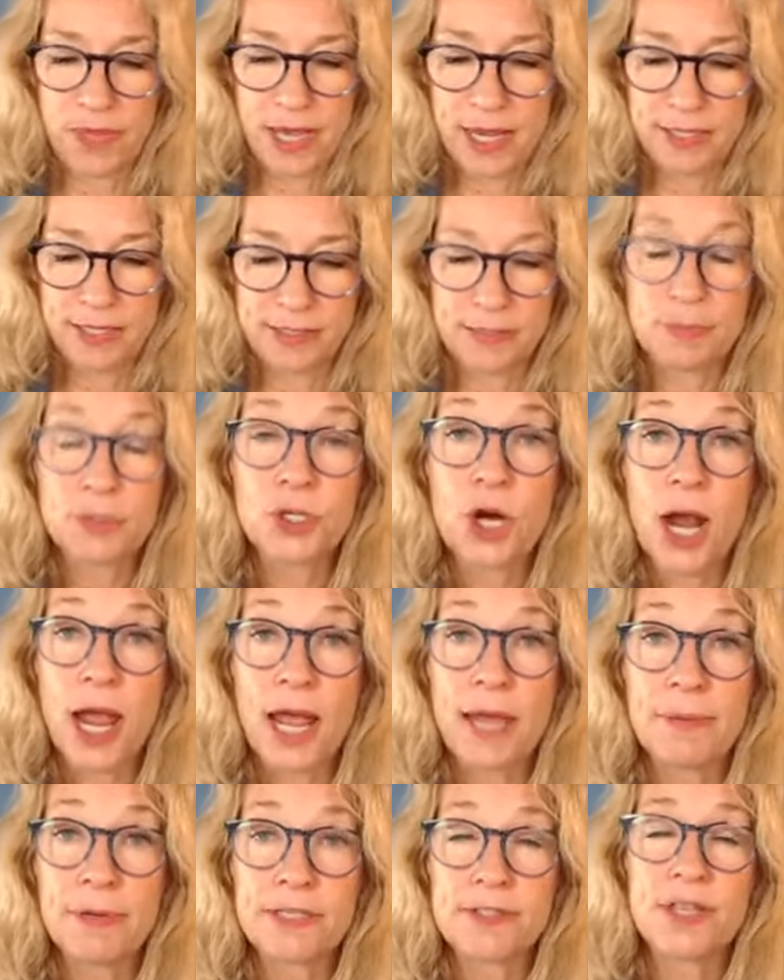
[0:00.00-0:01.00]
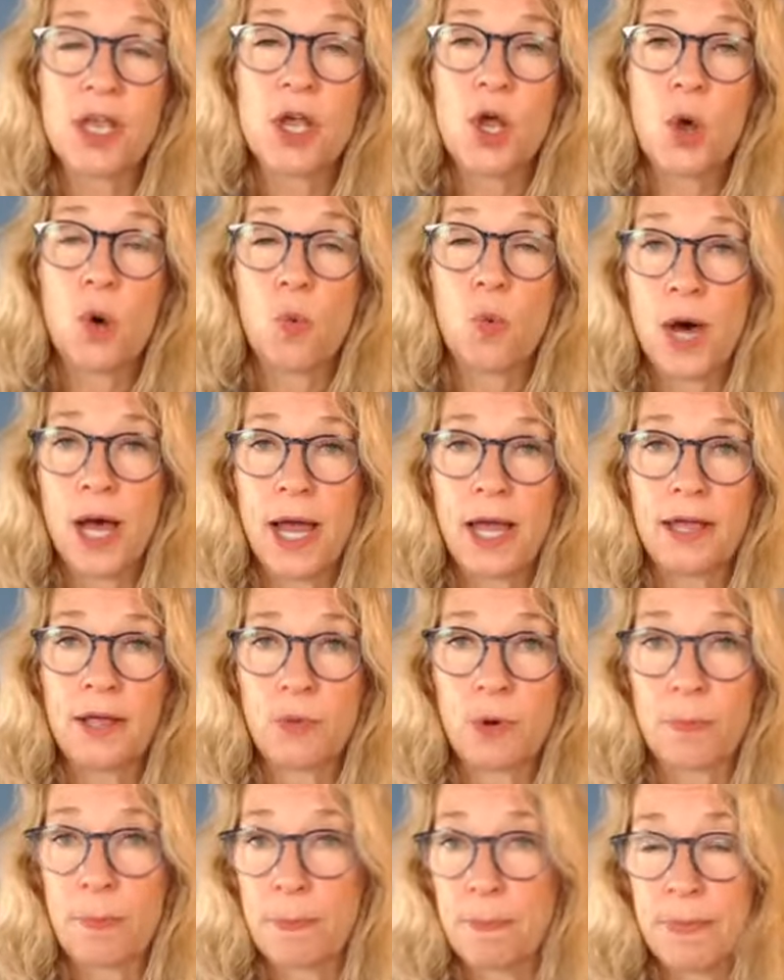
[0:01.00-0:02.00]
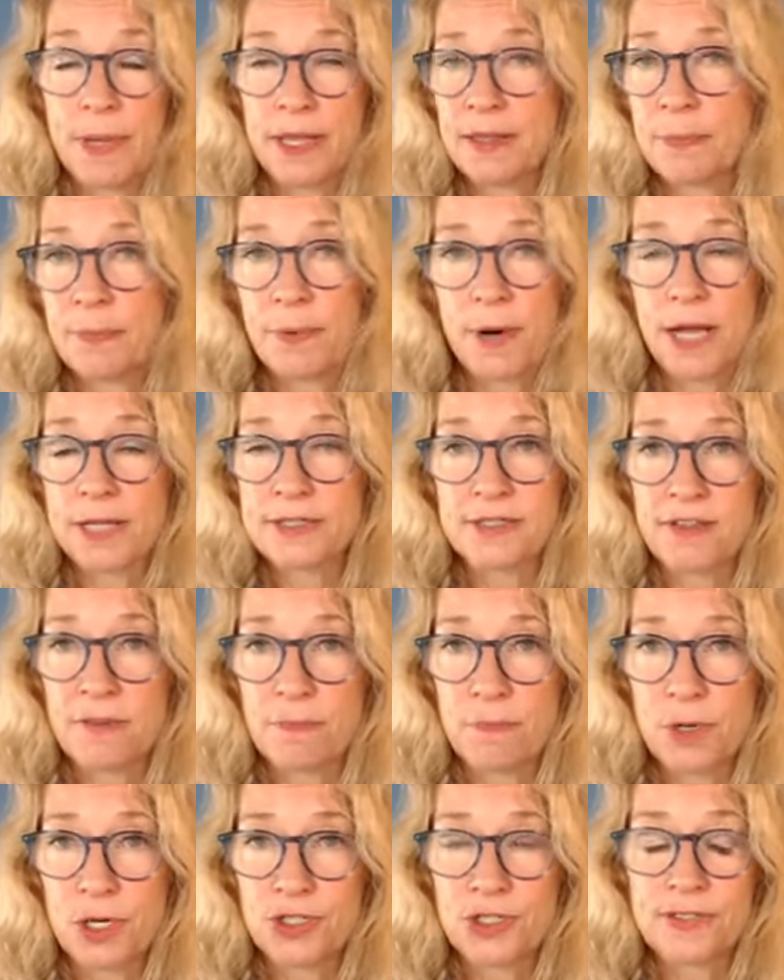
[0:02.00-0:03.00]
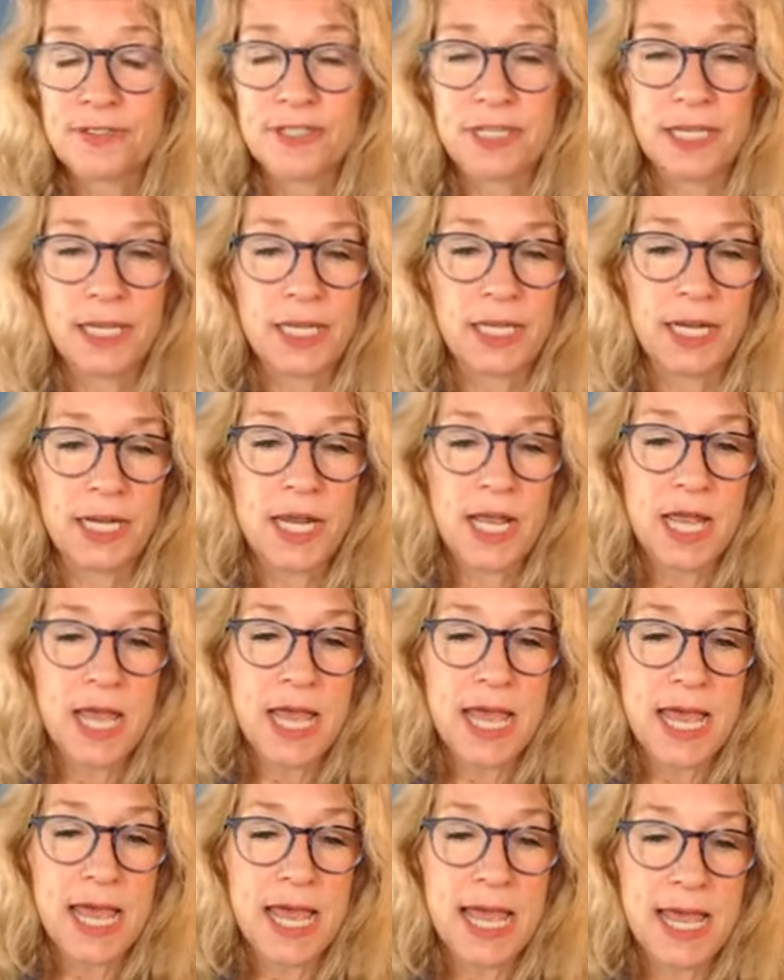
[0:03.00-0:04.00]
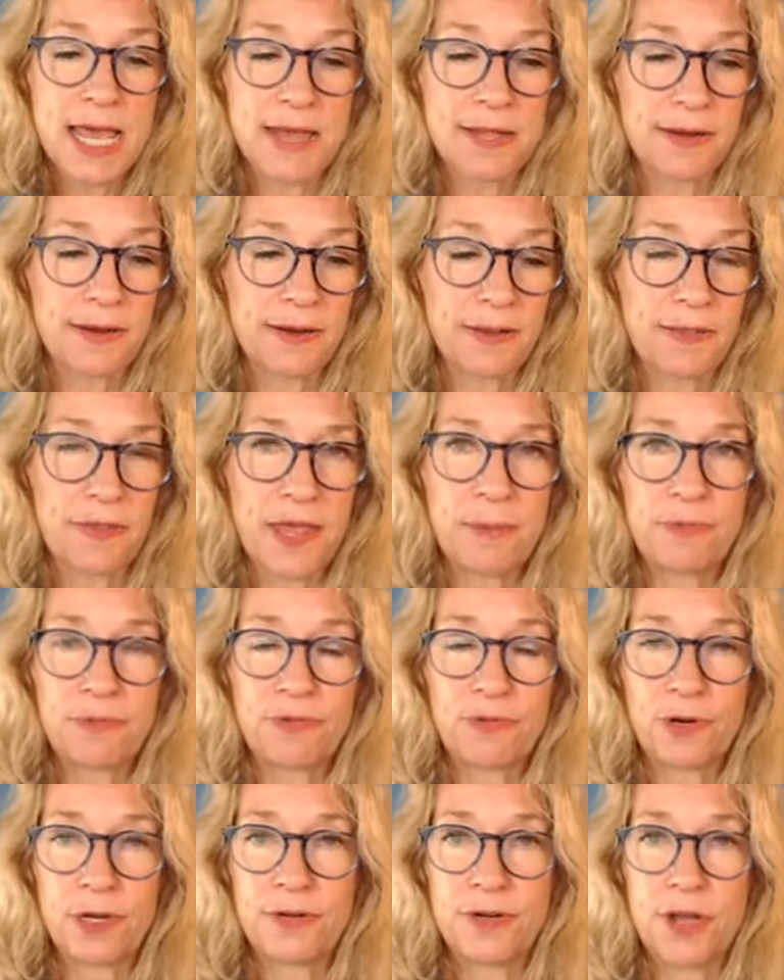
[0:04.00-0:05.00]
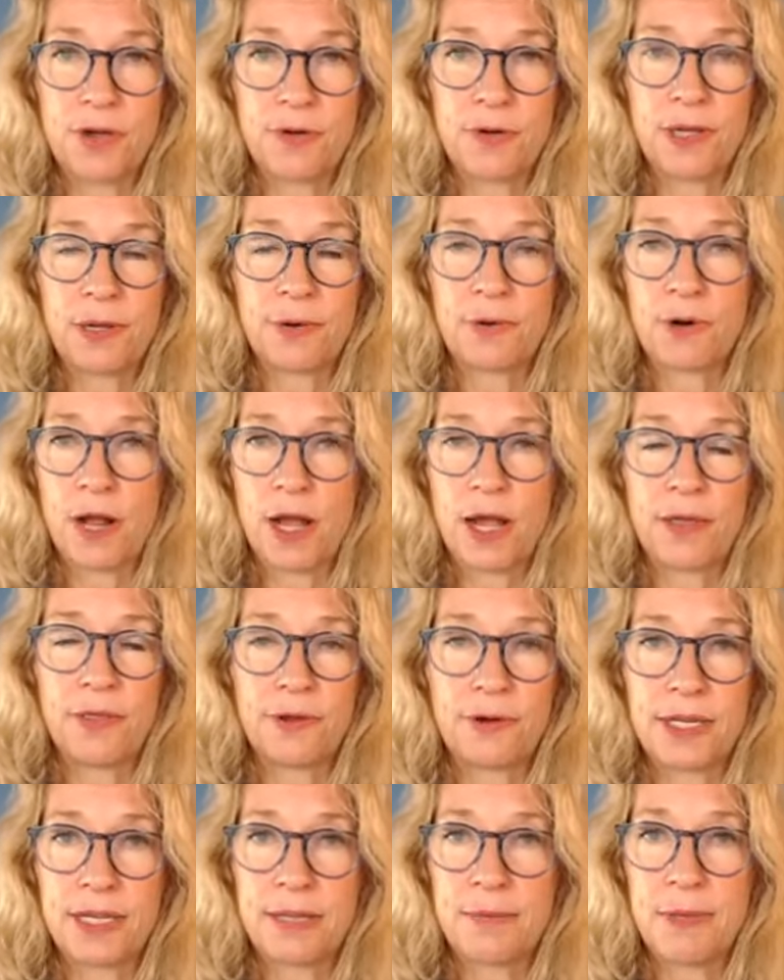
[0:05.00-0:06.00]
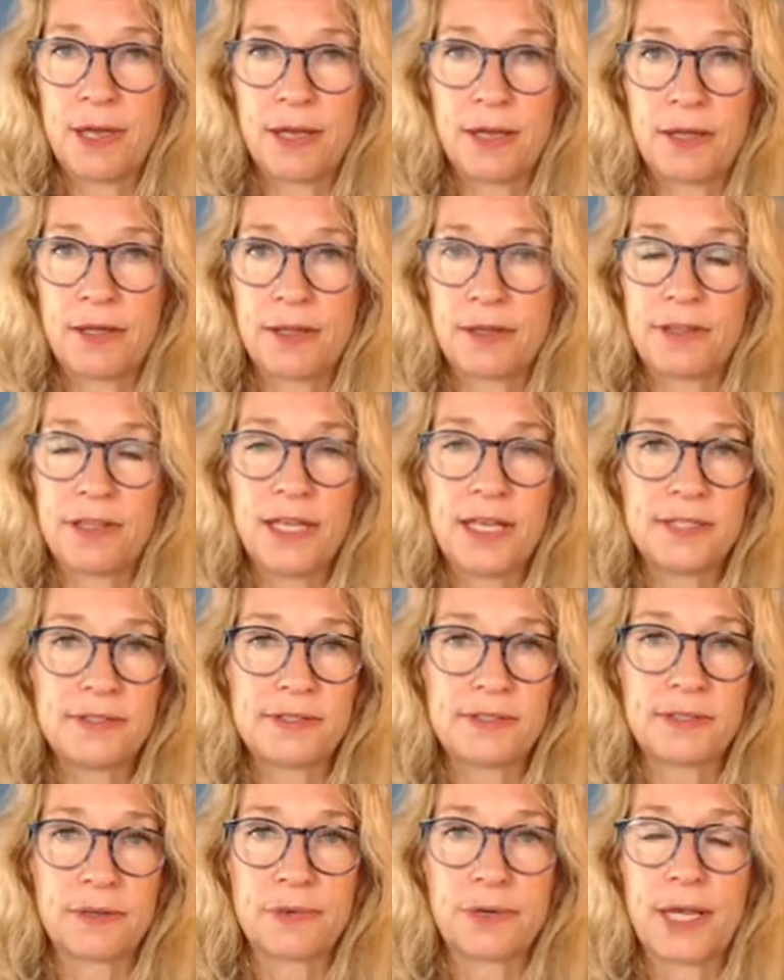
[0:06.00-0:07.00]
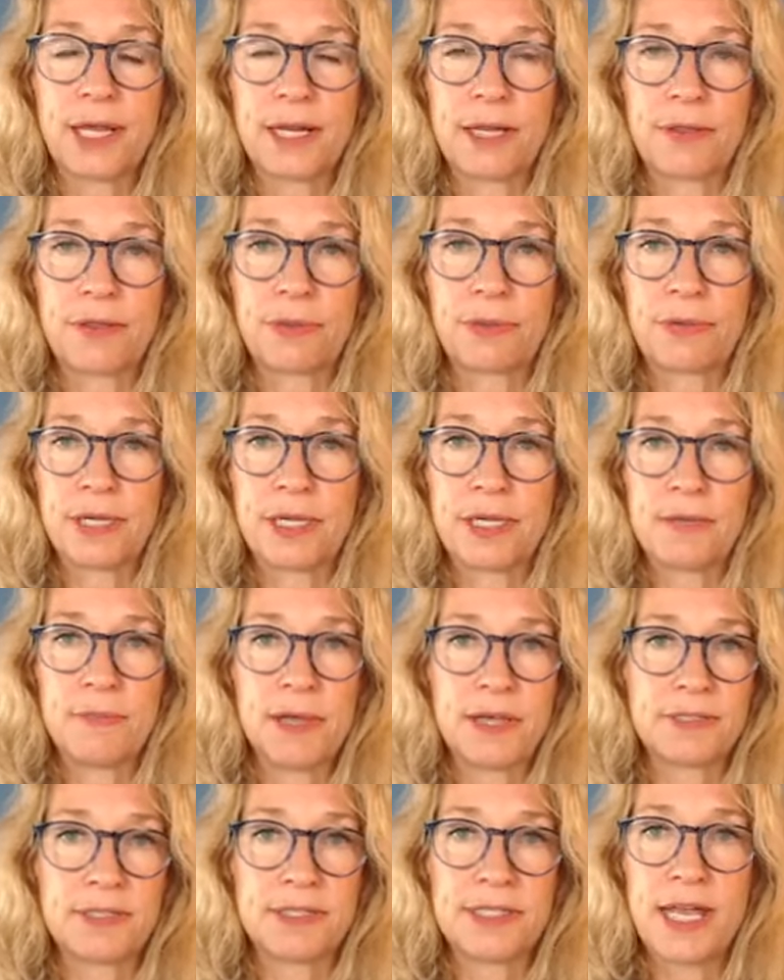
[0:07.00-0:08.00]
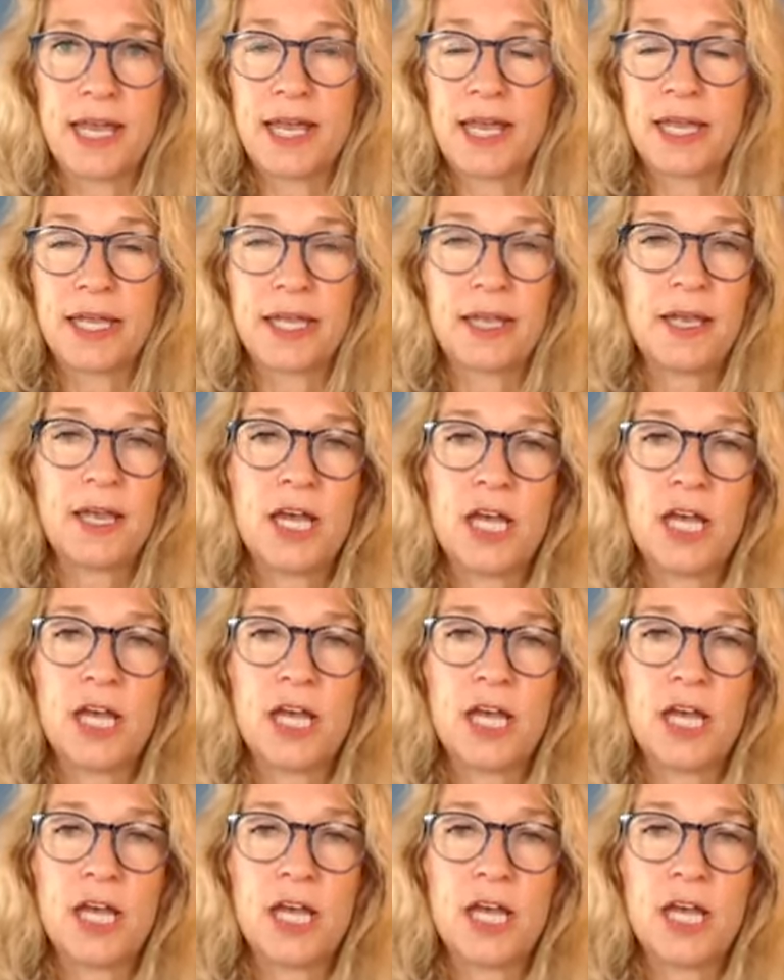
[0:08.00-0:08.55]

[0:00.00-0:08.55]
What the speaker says: subscribe us while we're in the process of purchasing it, and then before you know it, we're on their email list and we're getting 3 emails a day.